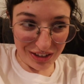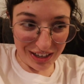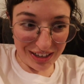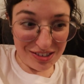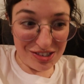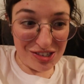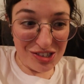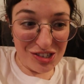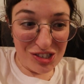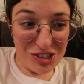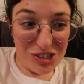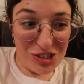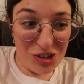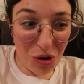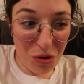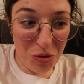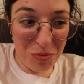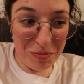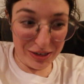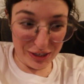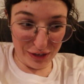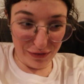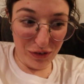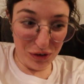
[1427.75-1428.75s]
Like so
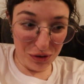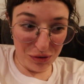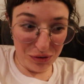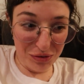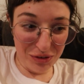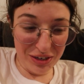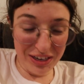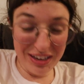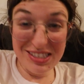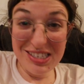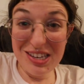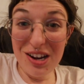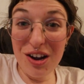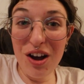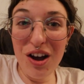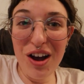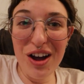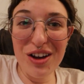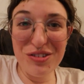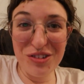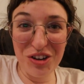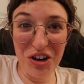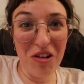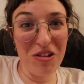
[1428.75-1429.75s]
much food. That's like
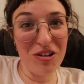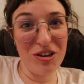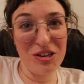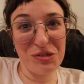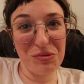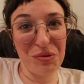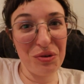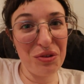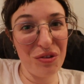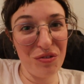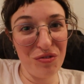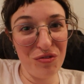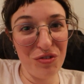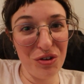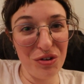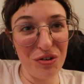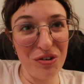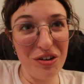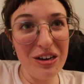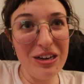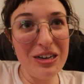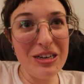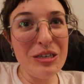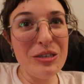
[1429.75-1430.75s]
$100 worth of food.